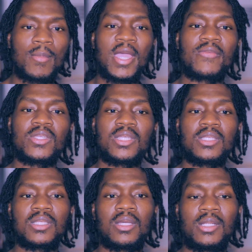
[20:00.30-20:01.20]
gonna have to say
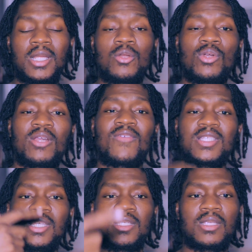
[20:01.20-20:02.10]
something, and I know that if I
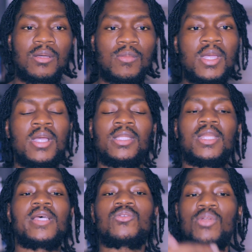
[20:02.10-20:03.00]
say something,
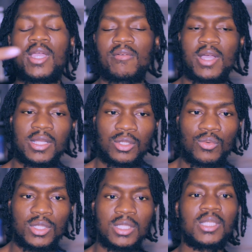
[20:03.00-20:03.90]
then that's gonna have
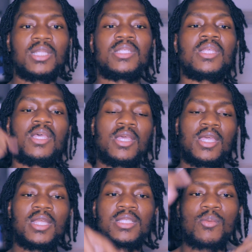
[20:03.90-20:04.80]
consequences, and
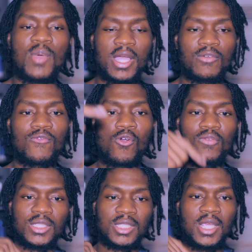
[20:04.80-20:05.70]
it's a back and
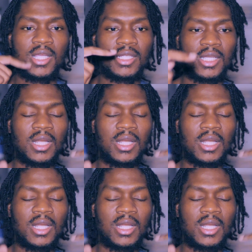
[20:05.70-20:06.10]
forth exchange.